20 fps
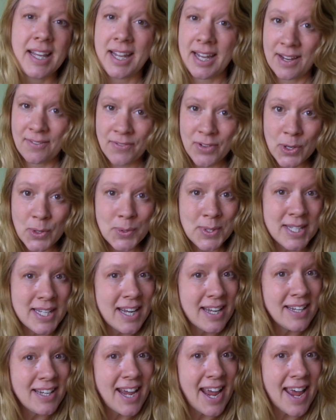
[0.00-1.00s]
If you
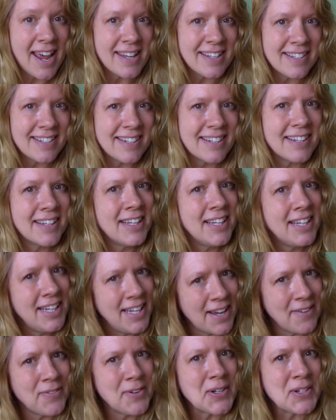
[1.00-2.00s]
said yes,
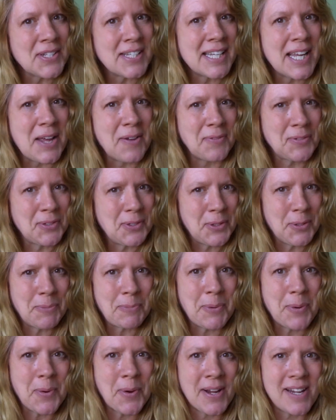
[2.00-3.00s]
give yourself two
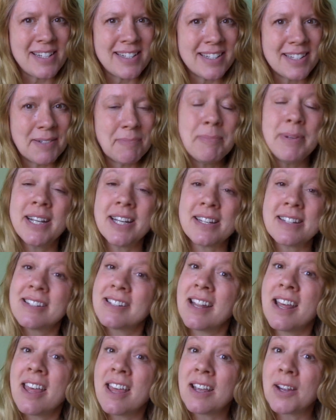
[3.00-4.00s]
points
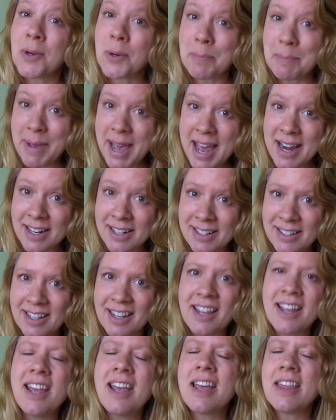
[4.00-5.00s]
because
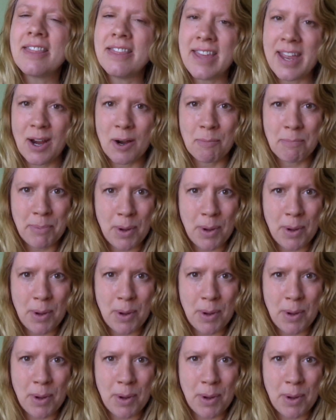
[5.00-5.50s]
grammatically they are